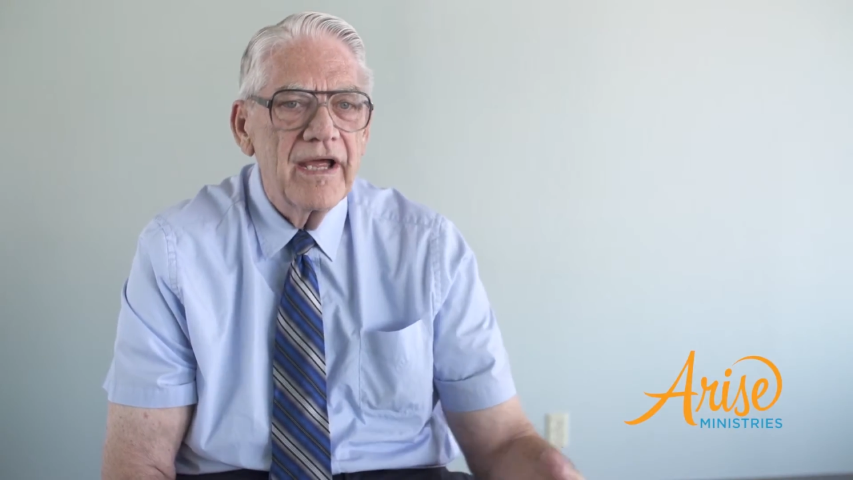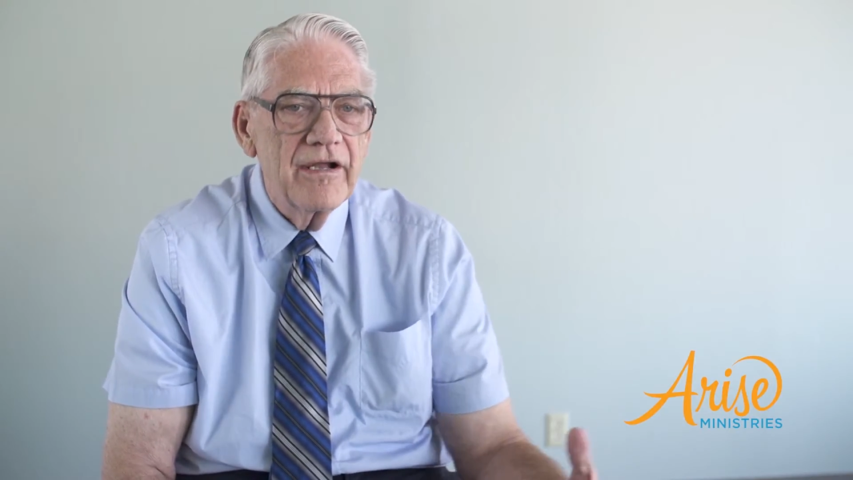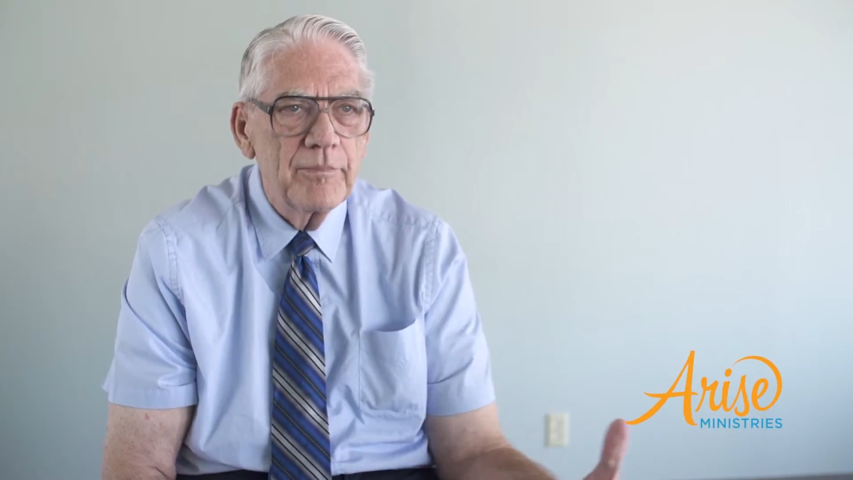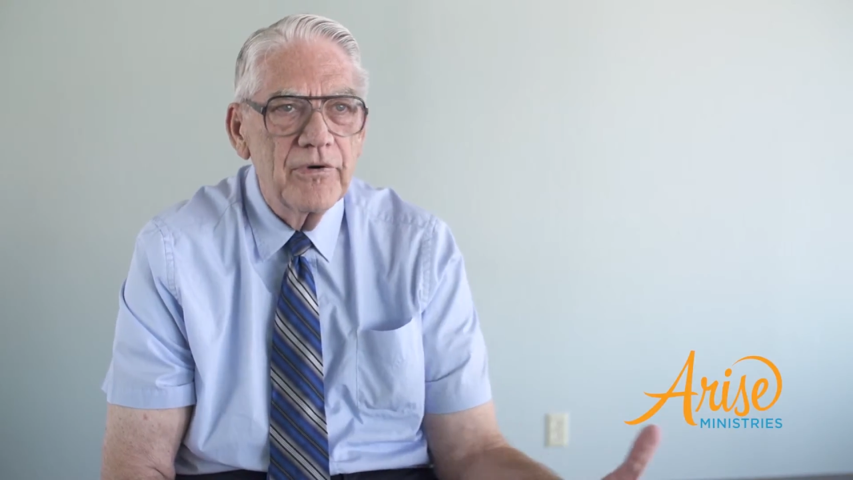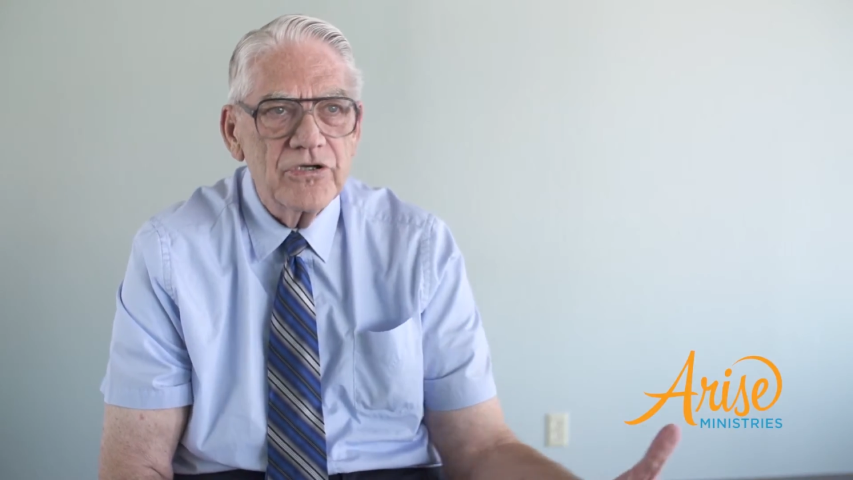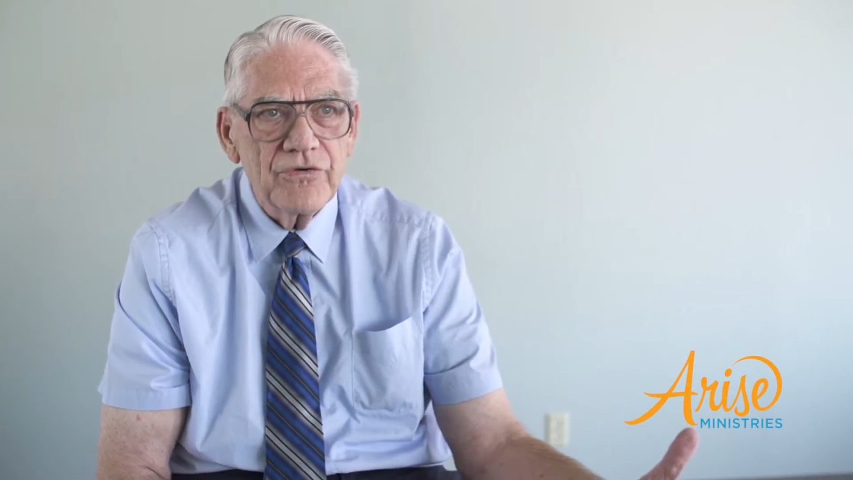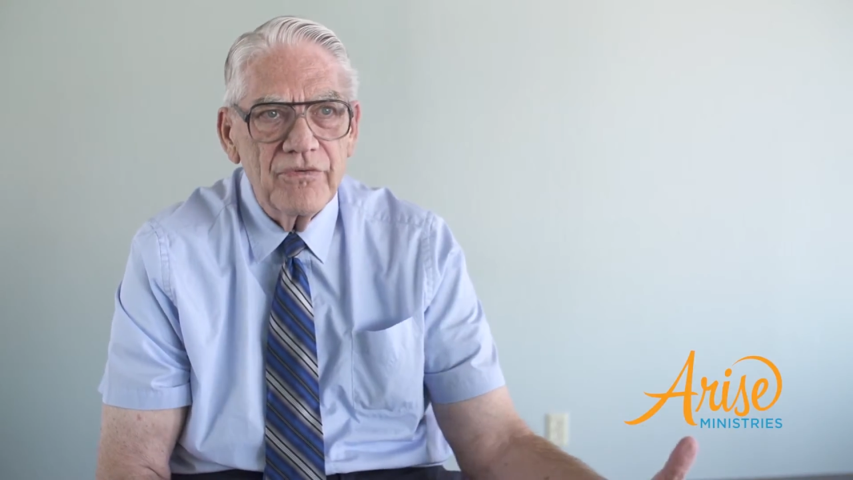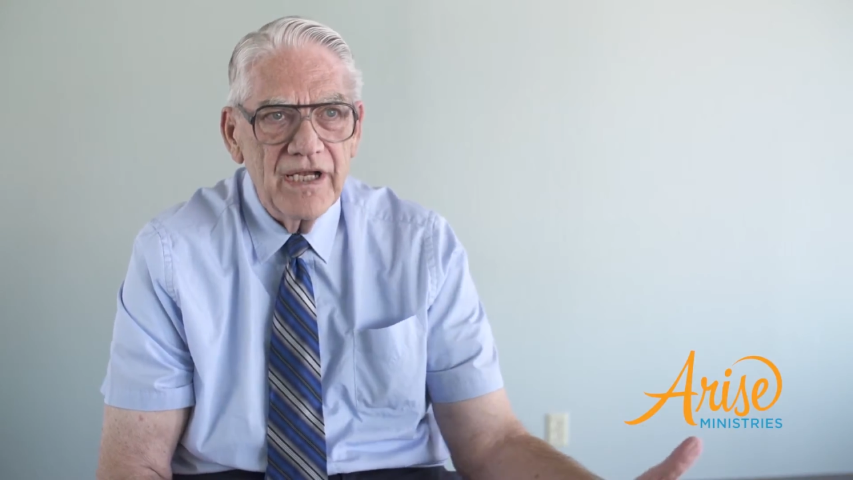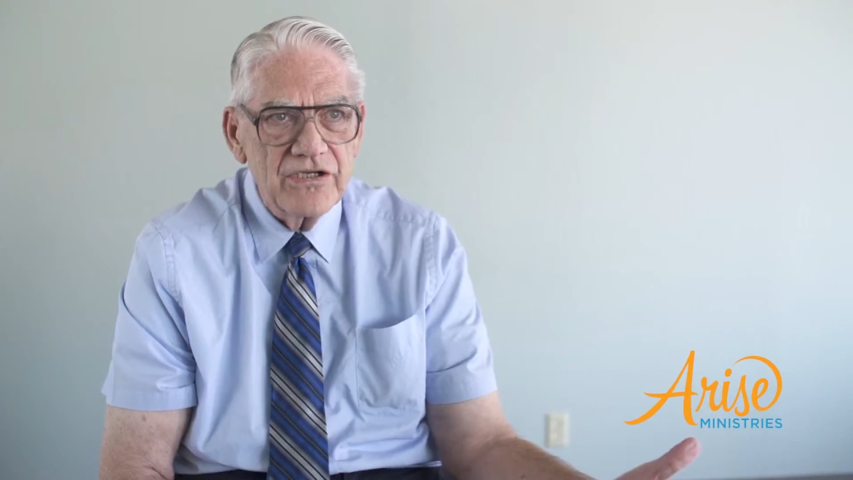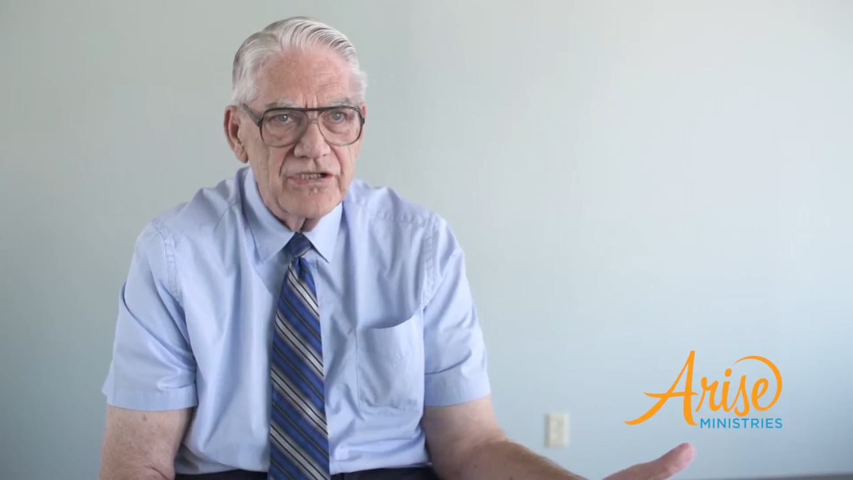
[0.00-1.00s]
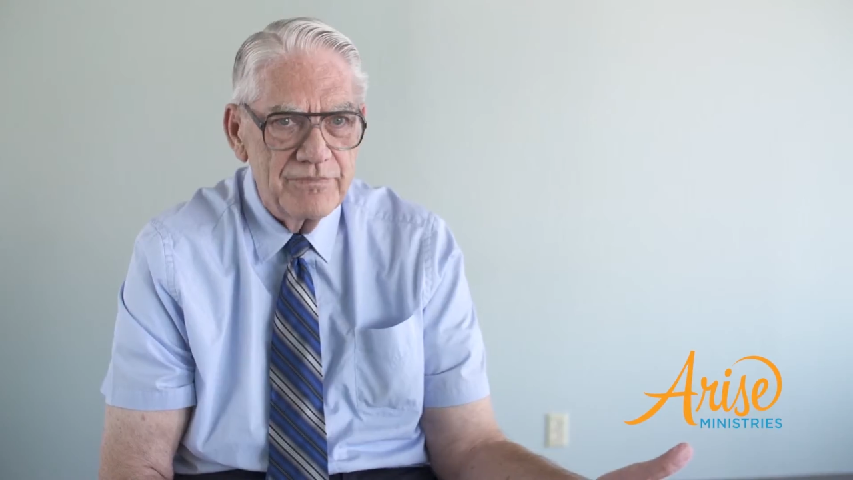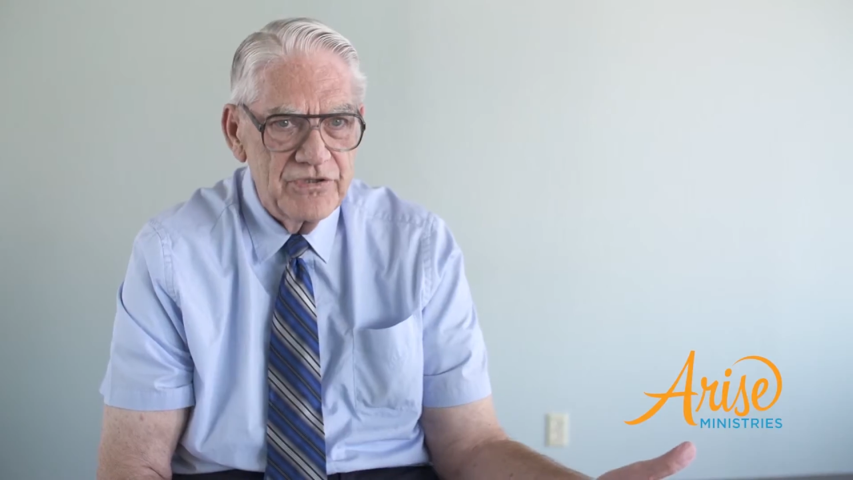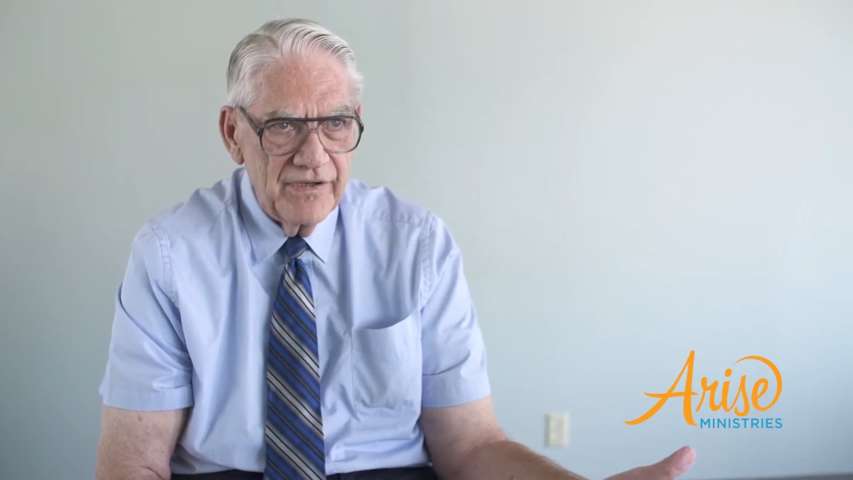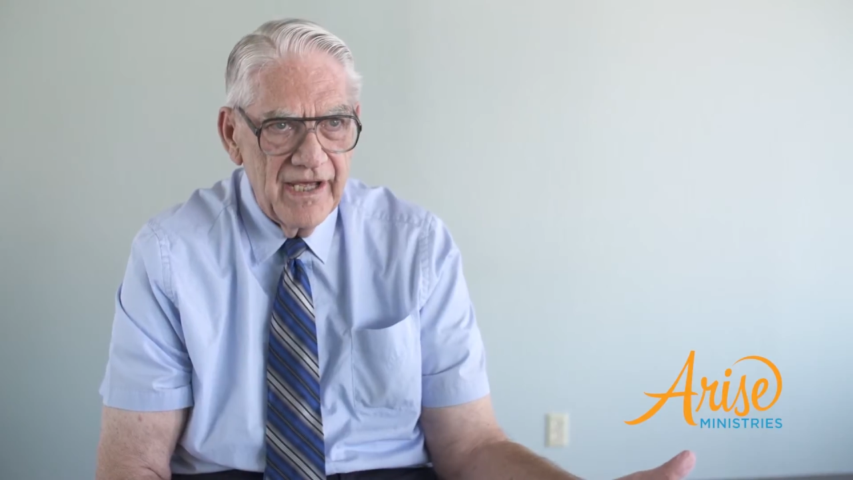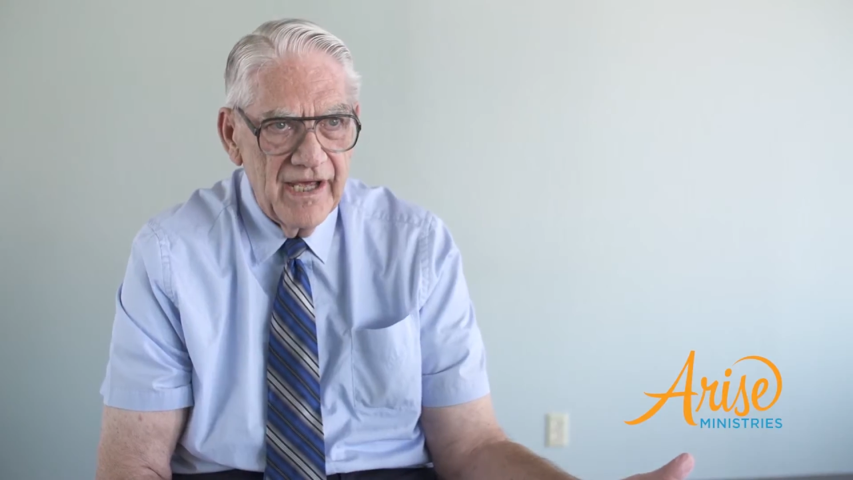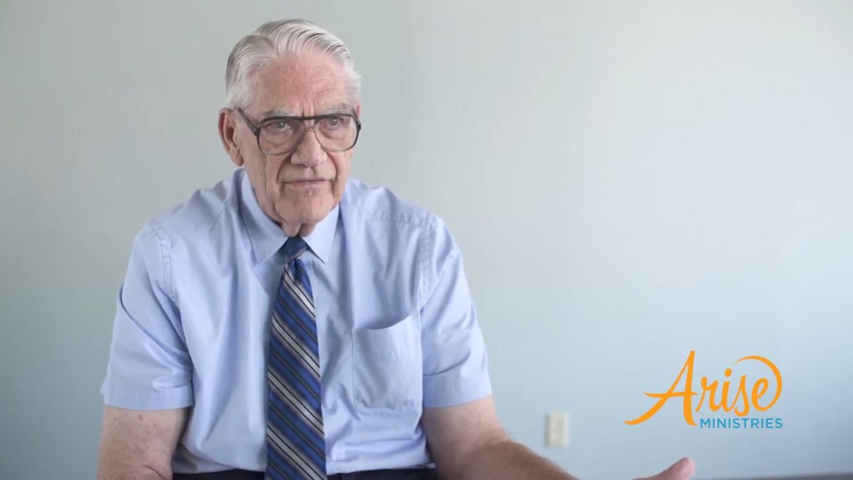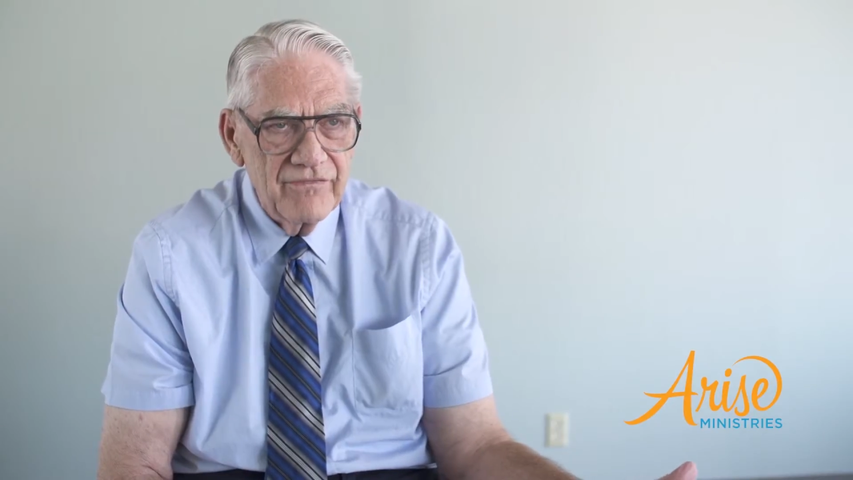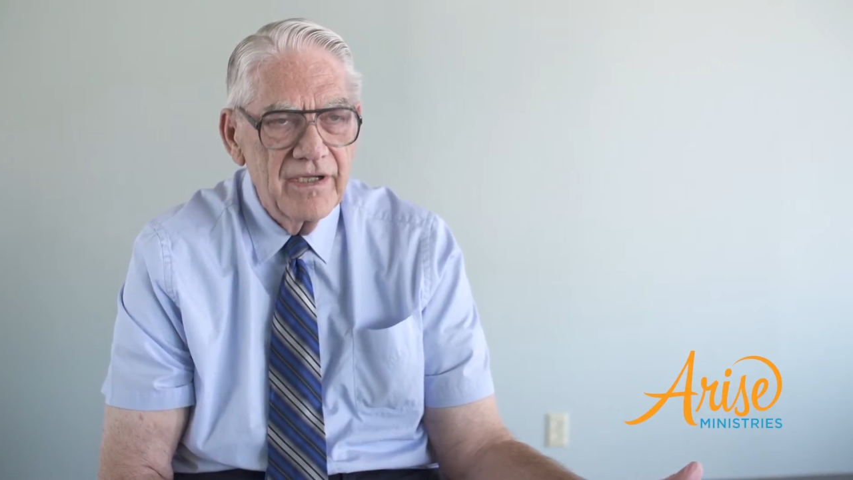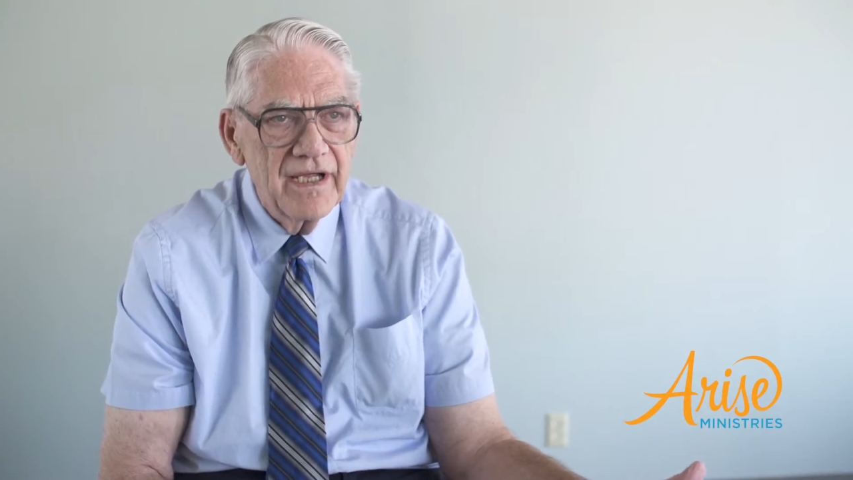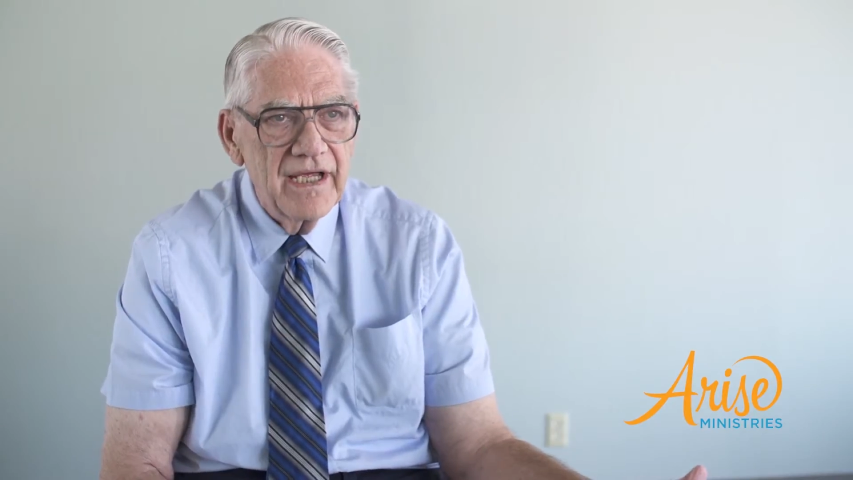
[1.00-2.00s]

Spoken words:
interpersonal relationships you have